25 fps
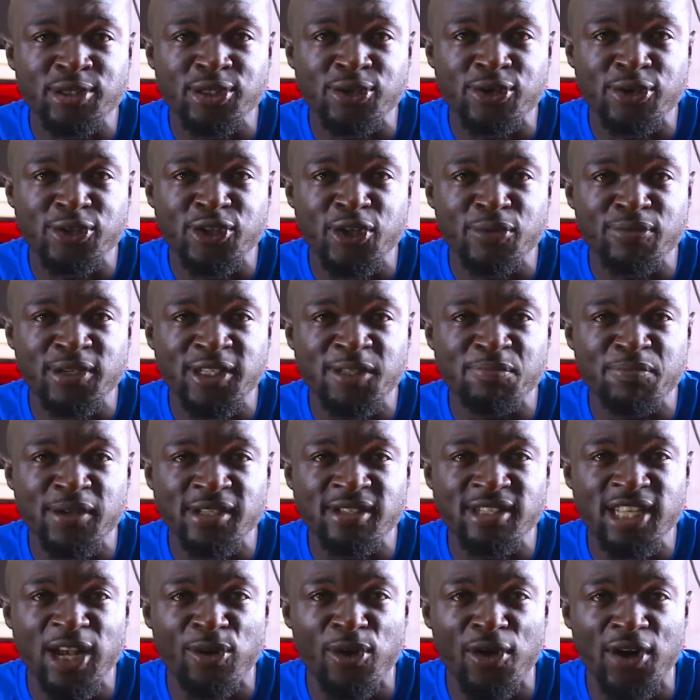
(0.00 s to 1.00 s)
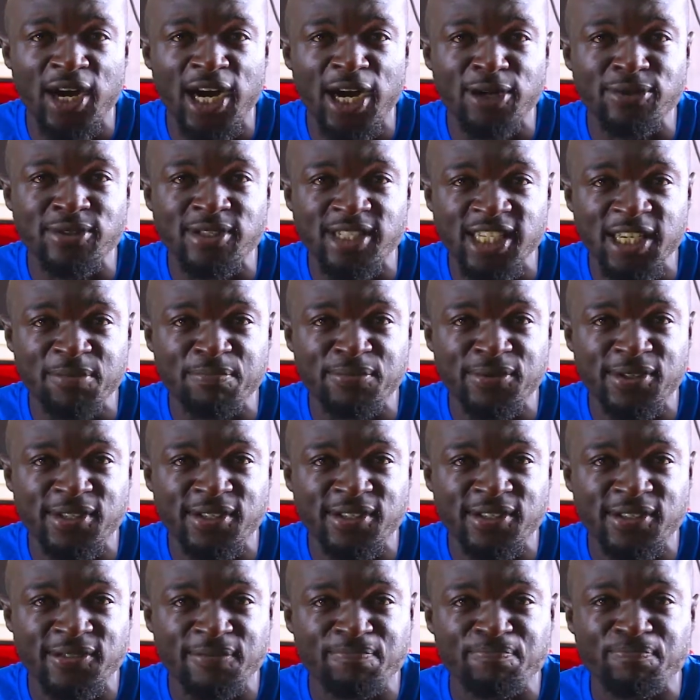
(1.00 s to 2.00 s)
to Coach OBI'S personal workout
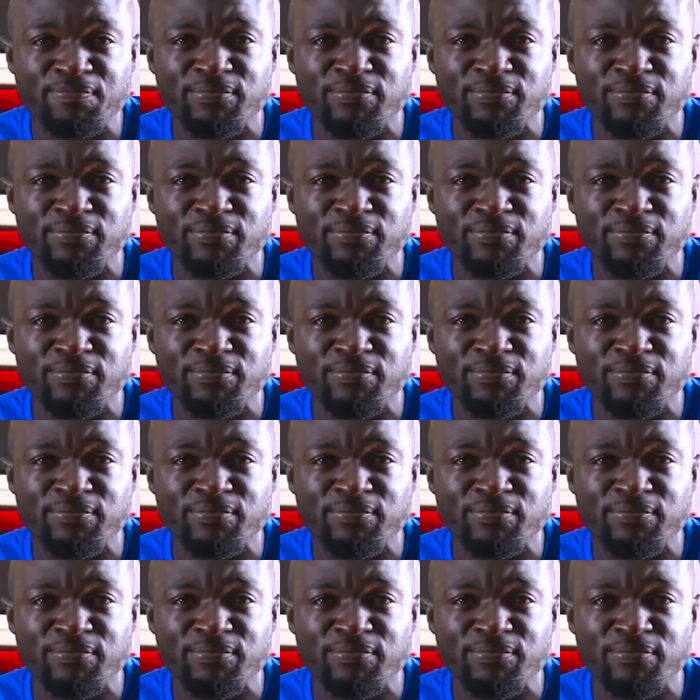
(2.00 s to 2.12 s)
tips.